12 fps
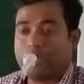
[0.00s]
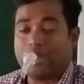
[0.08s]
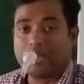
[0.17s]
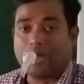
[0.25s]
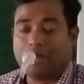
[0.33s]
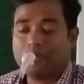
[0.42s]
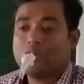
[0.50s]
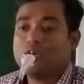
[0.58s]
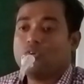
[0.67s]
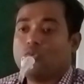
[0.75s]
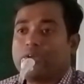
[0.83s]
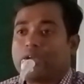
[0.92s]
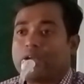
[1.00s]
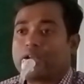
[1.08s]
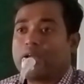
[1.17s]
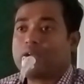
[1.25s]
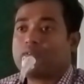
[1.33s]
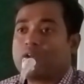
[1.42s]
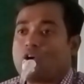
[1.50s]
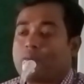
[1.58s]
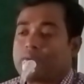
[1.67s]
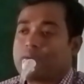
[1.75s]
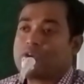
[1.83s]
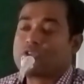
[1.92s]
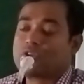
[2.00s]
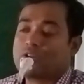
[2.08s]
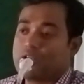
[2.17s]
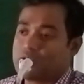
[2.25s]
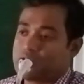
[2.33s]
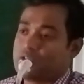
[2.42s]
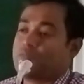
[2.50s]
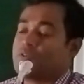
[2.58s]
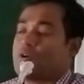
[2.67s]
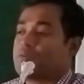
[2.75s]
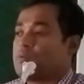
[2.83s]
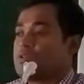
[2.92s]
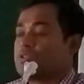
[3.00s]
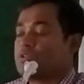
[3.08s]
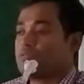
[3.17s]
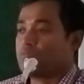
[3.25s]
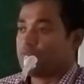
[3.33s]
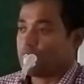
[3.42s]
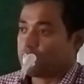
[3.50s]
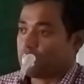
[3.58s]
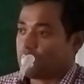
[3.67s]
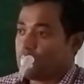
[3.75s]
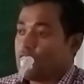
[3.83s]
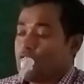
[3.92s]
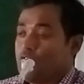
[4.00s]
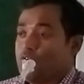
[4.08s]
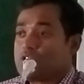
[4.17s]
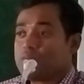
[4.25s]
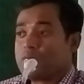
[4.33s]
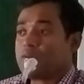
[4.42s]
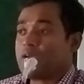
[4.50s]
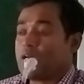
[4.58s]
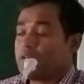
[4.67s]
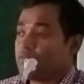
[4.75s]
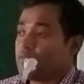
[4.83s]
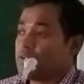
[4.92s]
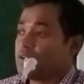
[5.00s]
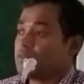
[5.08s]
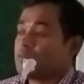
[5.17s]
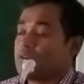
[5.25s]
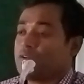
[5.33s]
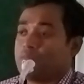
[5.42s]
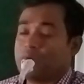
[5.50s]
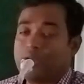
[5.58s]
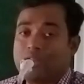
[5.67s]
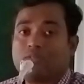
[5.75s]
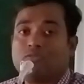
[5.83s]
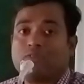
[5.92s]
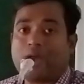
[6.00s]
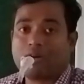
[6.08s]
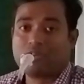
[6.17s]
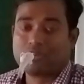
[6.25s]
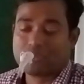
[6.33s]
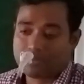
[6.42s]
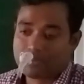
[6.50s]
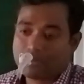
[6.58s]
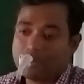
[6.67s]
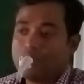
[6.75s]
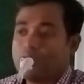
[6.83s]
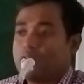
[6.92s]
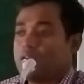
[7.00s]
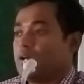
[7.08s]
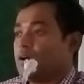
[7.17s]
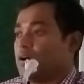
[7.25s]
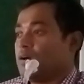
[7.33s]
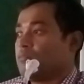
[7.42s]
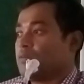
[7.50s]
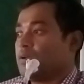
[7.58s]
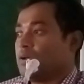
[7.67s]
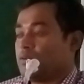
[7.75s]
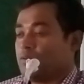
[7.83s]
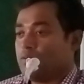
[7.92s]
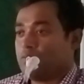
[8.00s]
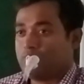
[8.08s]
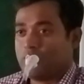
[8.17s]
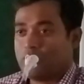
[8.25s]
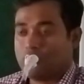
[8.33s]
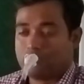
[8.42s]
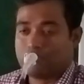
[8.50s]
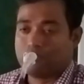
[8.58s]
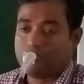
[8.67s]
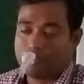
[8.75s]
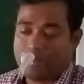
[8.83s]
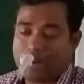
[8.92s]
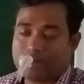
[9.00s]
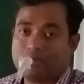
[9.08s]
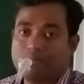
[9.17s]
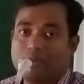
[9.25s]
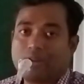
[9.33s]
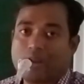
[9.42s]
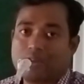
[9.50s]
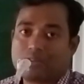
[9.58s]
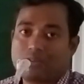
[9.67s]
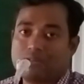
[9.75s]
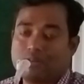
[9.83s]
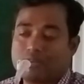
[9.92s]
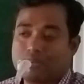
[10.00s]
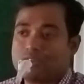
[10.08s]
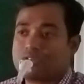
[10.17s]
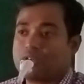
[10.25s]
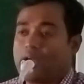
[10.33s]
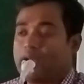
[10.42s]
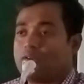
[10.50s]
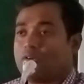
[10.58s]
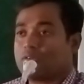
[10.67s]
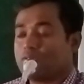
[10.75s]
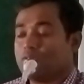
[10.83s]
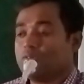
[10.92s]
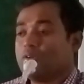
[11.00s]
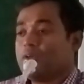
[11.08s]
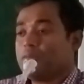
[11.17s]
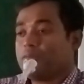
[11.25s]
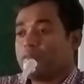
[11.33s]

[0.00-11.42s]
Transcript: area, we can get very optimization in heat transfer, optimization in fluid flow, which may be helpful in in fluid diagnosis, large sample collection and research, and also